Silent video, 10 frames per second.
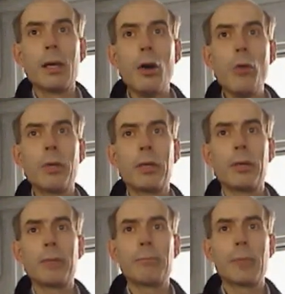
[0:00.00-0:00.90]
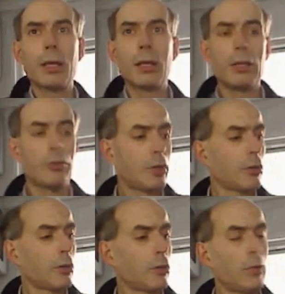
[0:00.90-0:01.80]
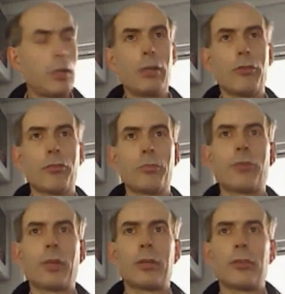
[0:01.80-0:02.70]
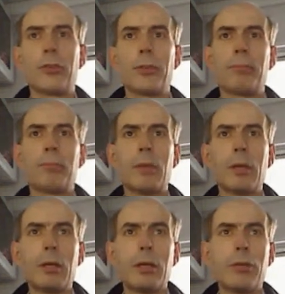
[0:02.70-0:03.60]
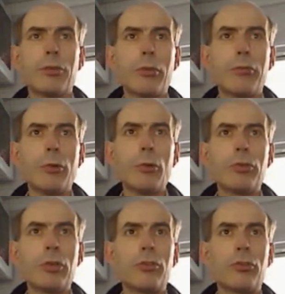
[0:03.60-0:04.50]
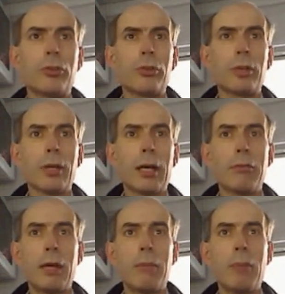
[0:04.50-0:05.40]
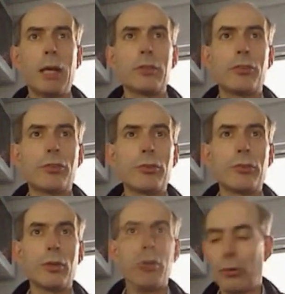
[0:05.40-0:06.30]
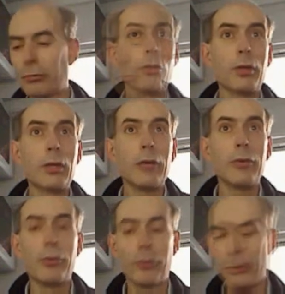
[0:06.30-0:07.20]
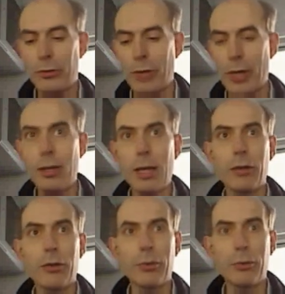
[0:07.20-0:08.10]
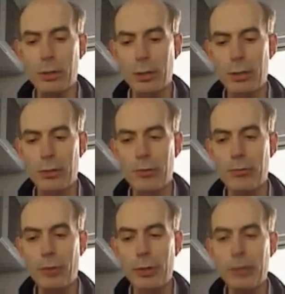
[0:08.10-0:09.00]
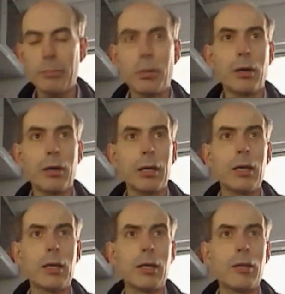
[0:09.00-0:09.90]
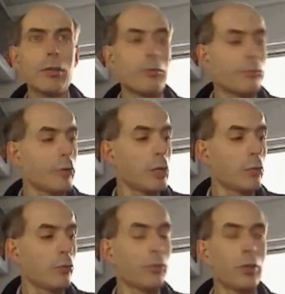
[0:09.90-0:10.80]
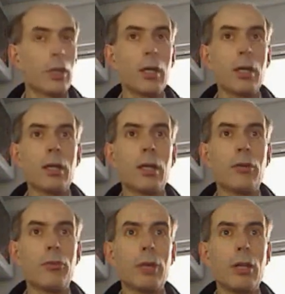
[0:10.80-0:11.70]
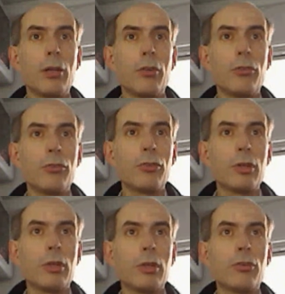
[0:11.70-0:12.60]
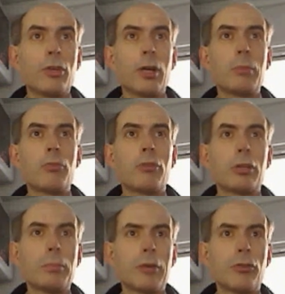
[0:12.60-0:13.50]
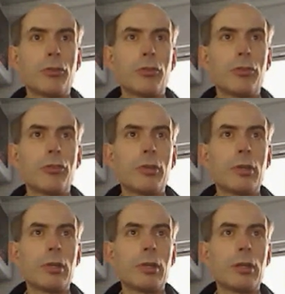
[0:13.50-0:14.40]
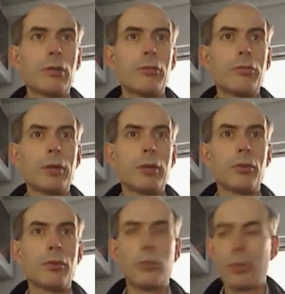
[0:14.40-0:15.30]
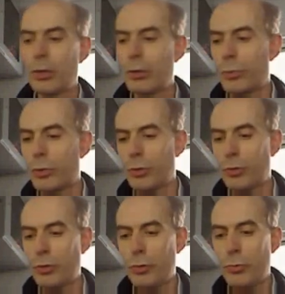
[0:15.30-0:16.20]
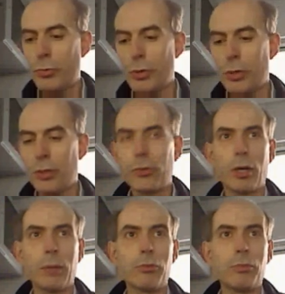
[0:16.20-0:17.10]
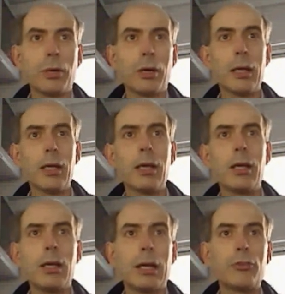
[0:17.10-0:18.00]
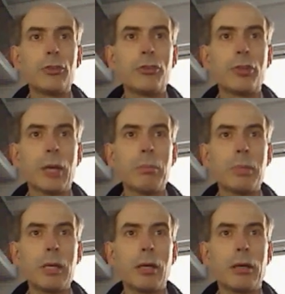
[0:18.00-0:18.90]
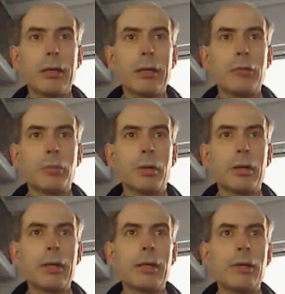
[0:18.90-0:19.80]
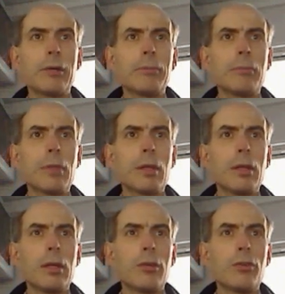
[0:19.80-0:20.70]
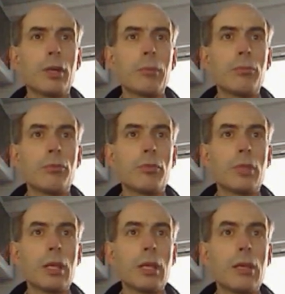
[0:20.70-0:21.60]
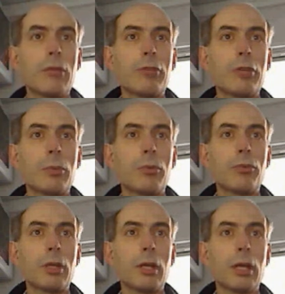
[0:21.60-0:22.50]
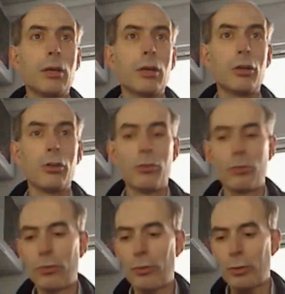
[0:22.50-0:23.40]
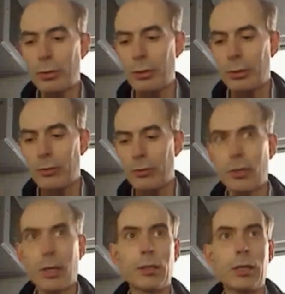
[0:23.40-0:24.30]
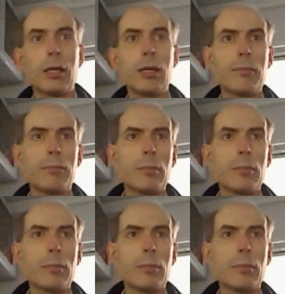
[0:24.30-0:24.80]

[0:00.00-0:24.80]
Omega is in radians per second. So the voltage is going to have a magnitude of the current, 10 nano, divided by the frequency in radians times the capacitance in farads, which is 2 times pi. I can just type pi for pi here, times the frequency in hertz, 10k.